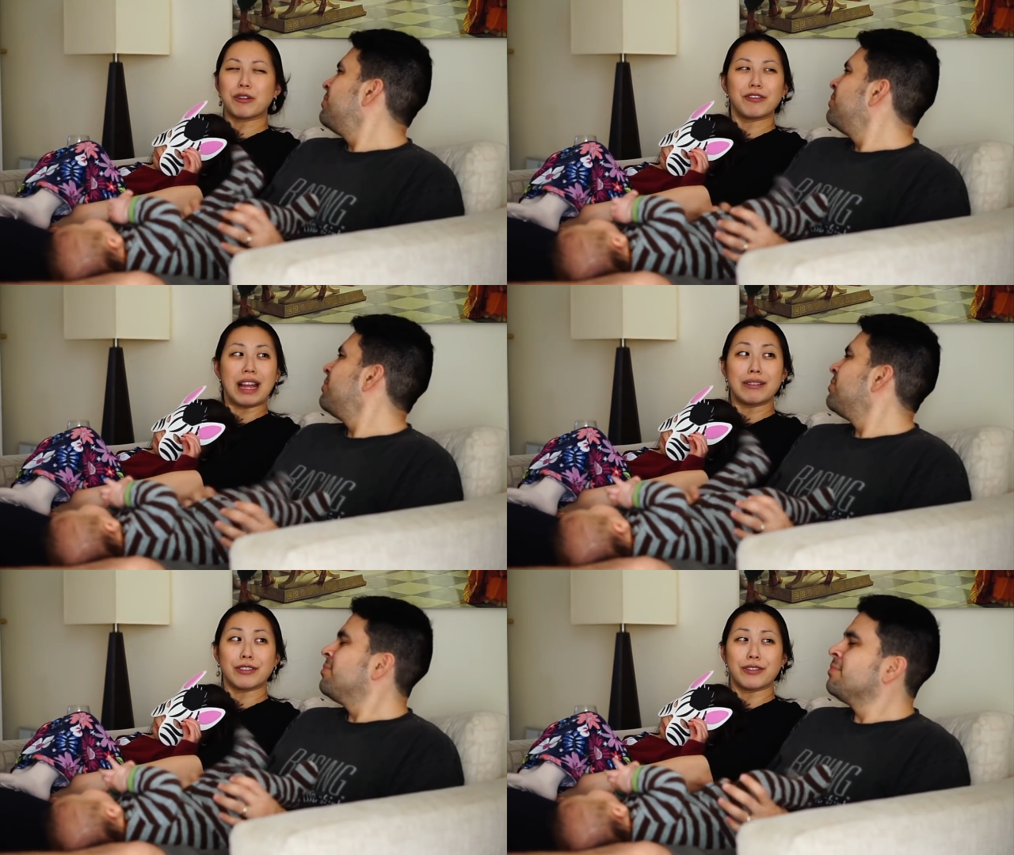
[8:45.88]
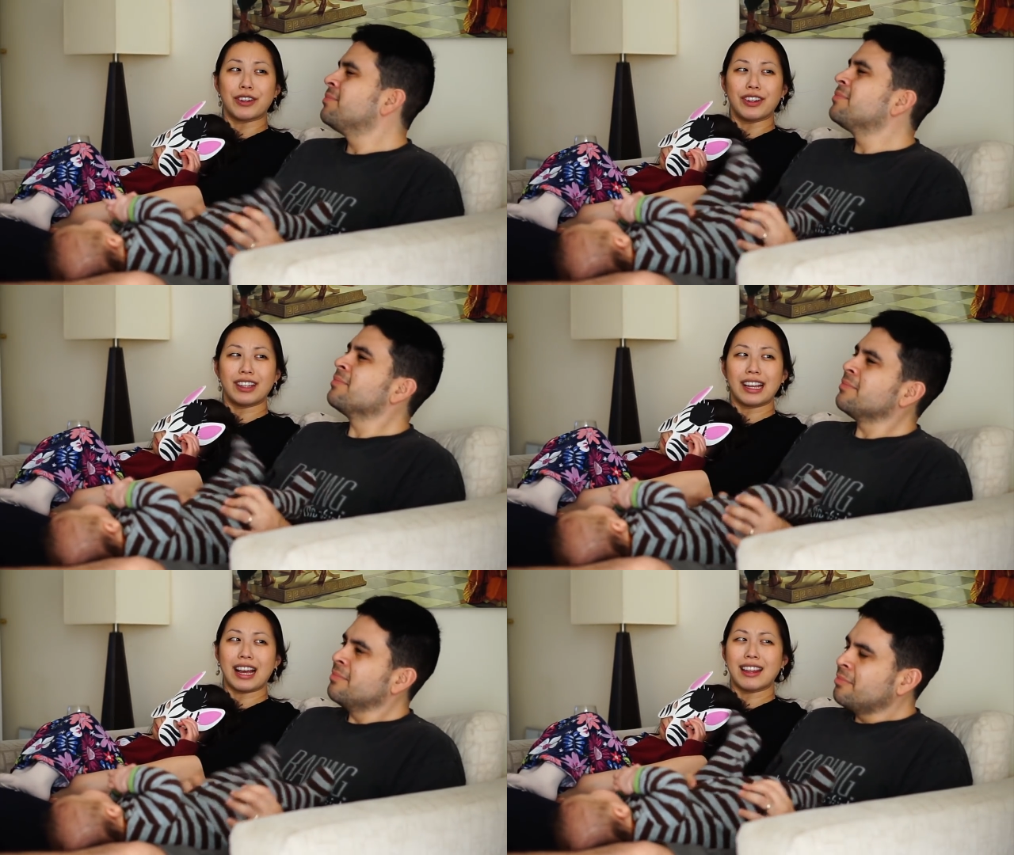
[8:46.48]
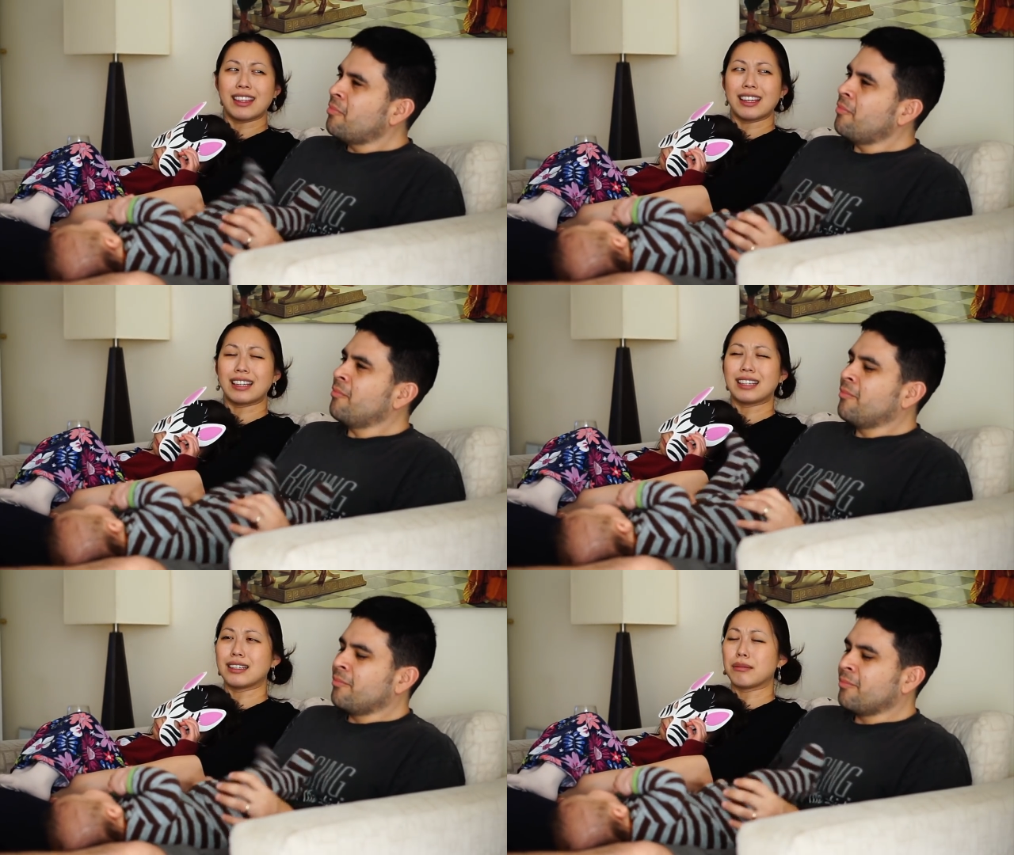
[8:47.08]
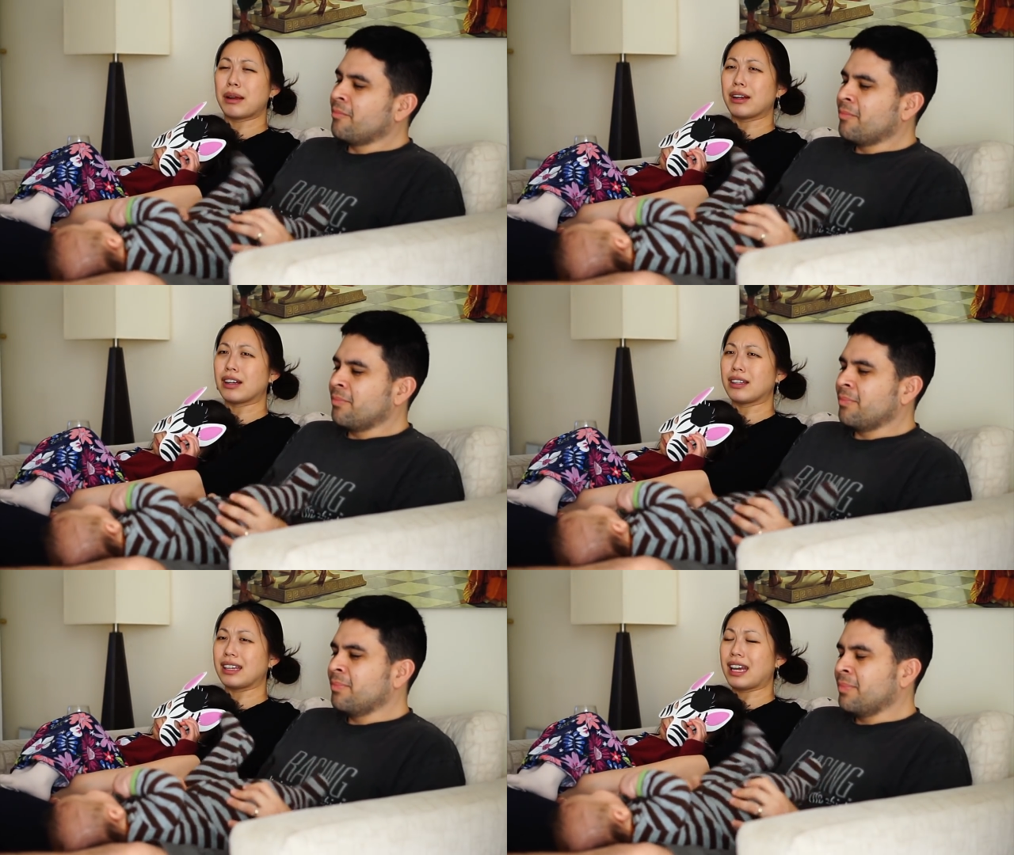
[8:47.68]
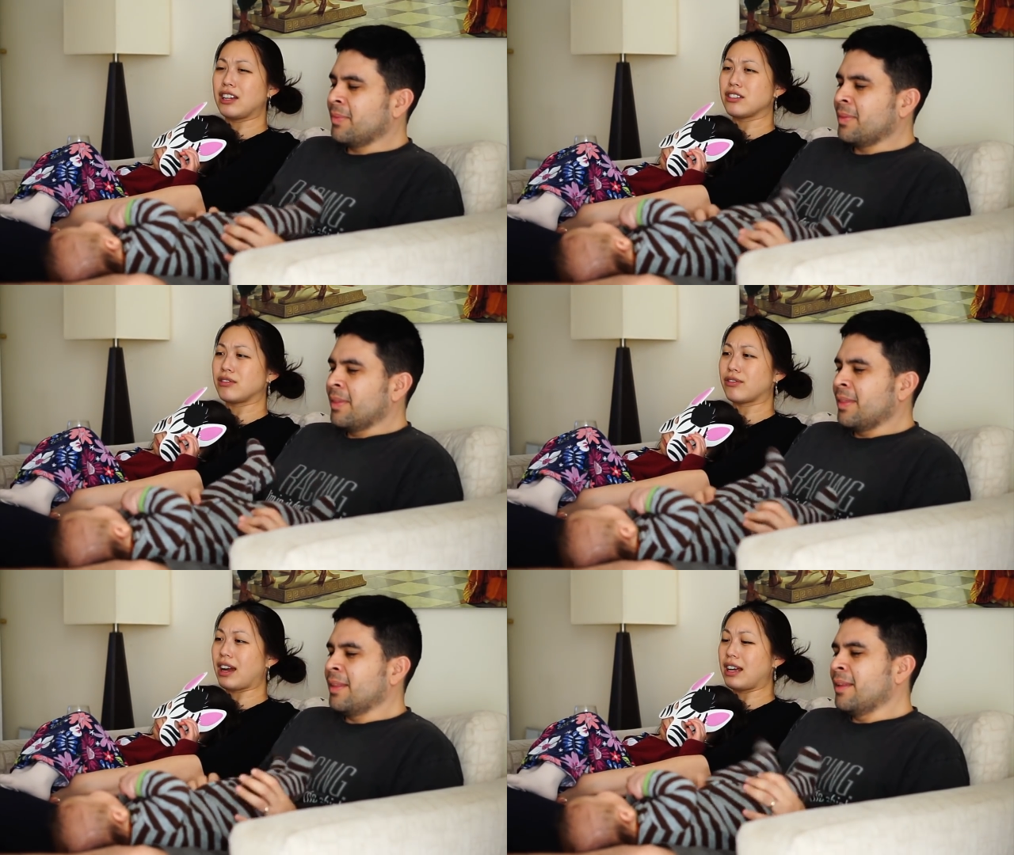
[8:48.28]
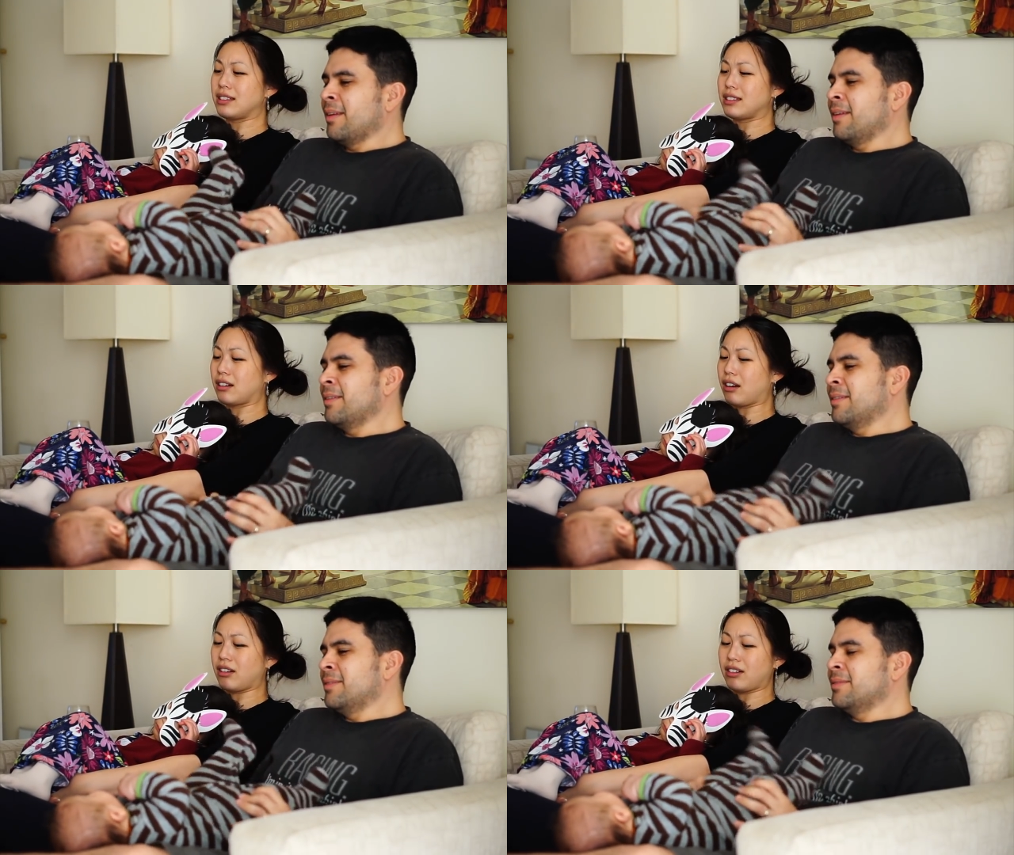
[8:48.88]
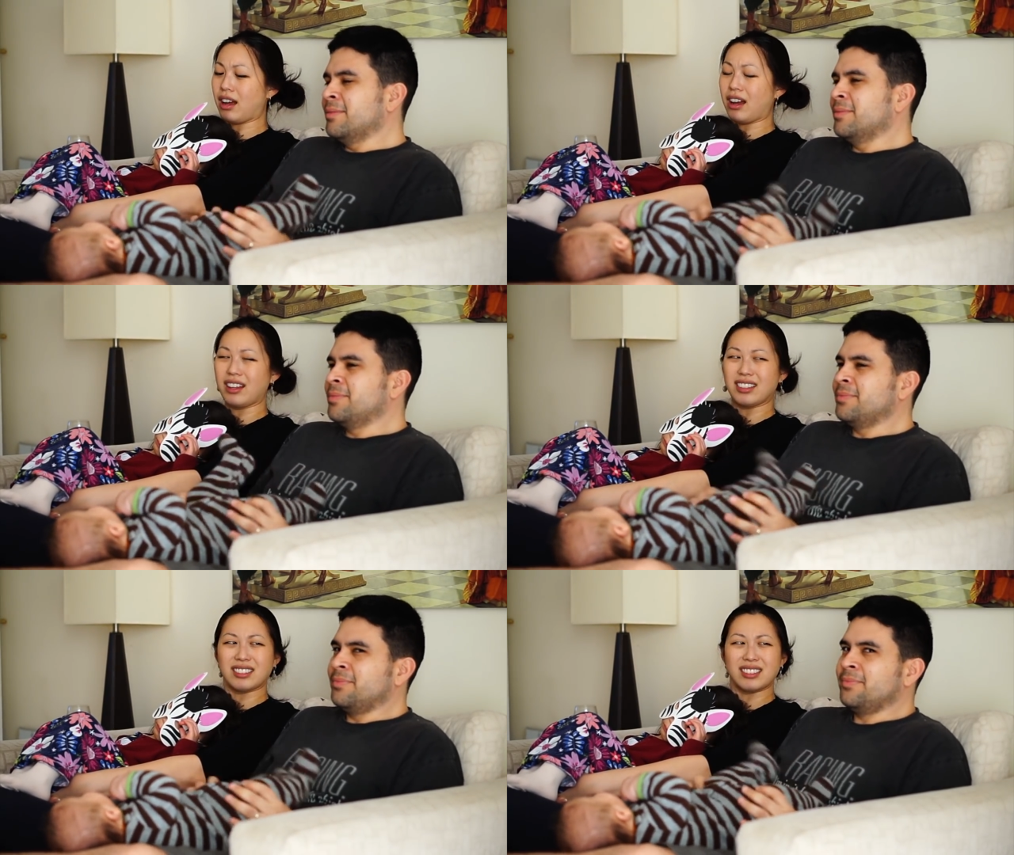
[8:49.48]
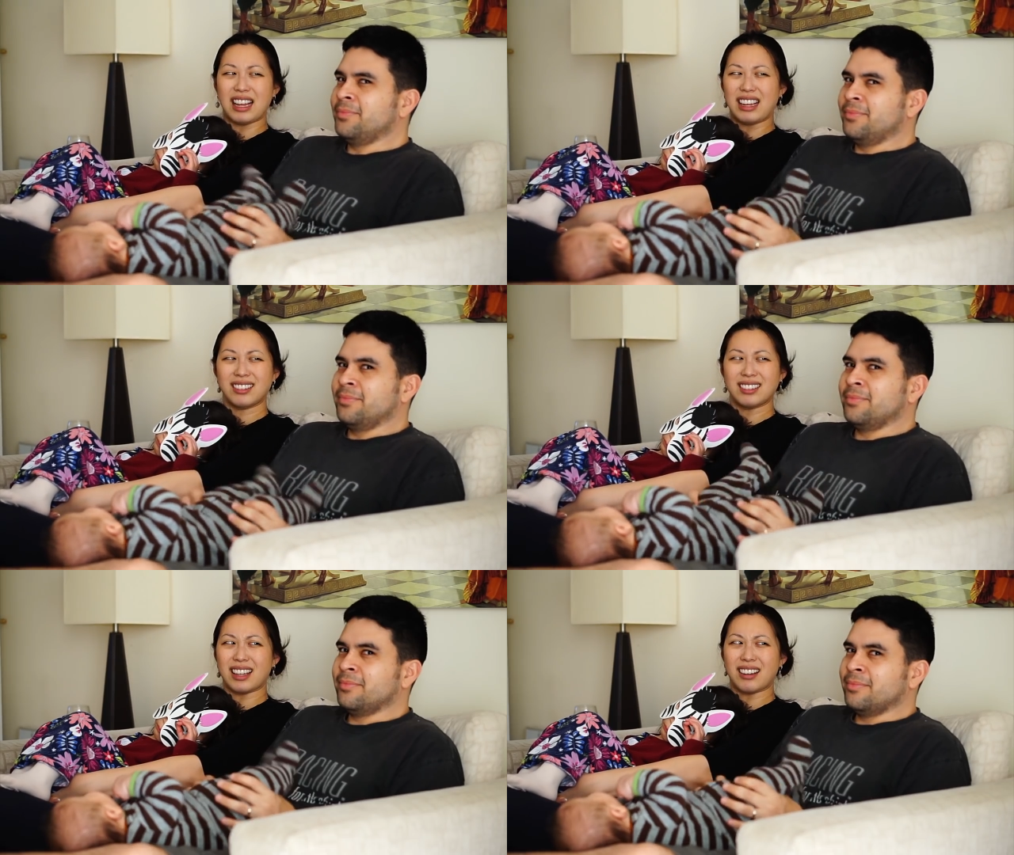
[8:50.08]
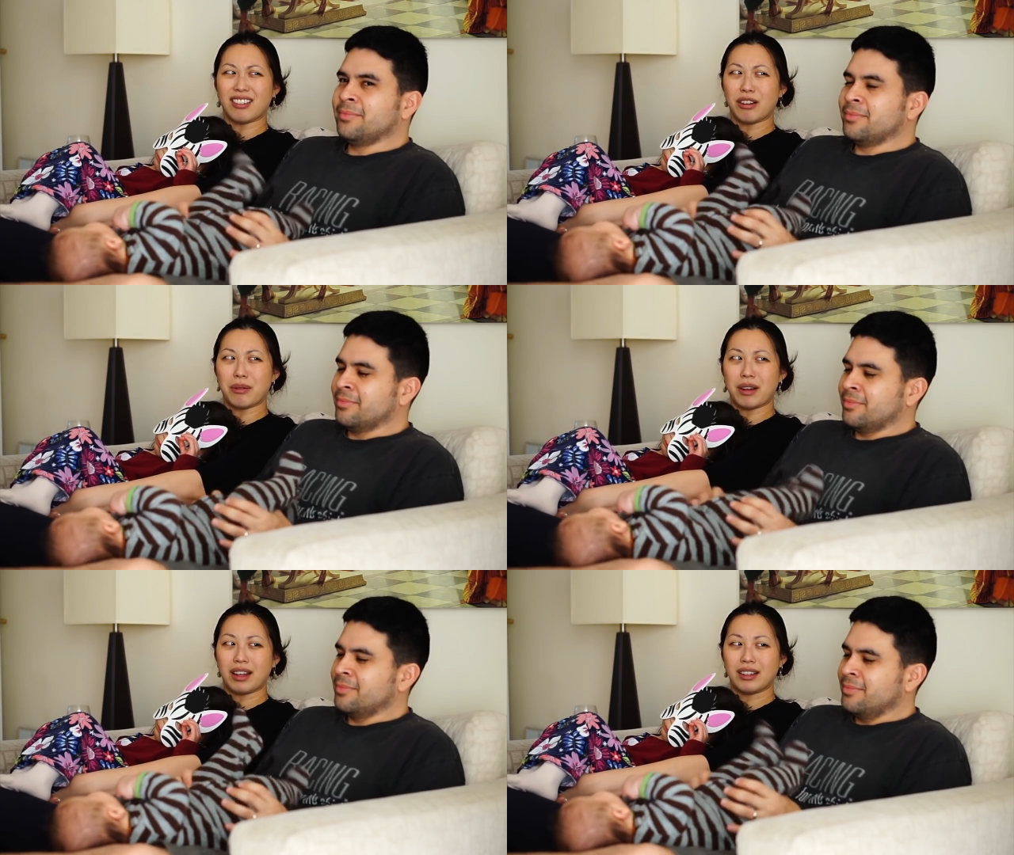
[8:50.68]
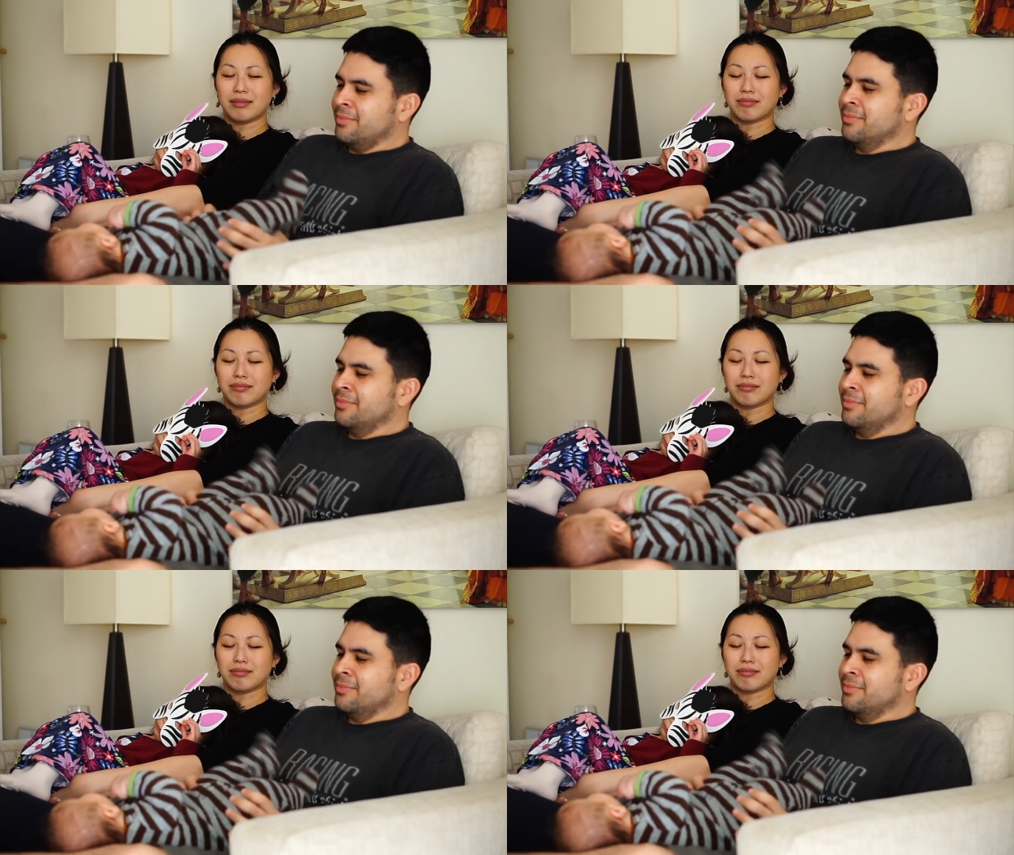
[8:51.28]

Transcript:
Speaker 1: more flavorful. Like I think in America, the Cajun fries are not as tasty. I don't know why.